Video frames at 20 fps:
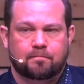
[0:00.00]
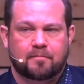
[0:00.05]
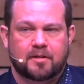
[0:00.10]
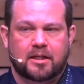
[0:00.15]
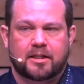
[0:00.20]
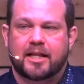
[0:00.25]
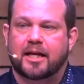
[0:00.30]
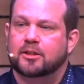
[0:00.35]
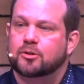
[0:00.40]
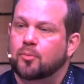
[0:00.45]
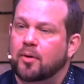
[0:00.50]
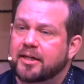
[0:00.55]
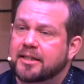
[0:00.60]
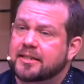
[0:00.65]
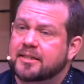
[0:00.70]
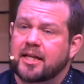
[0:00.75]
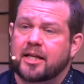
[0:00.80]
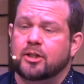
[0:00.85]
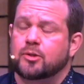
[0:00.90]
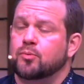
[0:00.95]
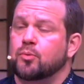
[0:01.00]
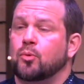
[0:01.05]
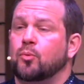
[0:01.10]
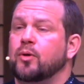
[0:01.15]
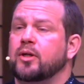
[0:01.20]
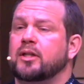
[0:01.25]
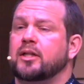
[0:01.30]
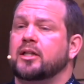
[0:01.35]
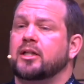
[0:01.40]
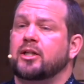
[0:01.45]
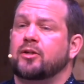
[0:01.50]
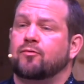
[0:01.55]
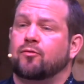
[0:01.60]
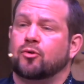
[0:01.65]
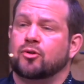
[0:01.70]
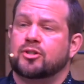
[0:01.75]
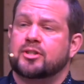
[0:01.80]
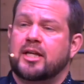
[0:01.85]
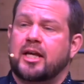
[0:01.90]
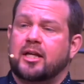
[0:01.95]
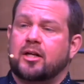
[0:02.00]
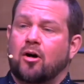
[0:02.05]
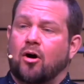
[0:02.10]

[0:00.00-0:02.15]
And that's why saints will willingly forsake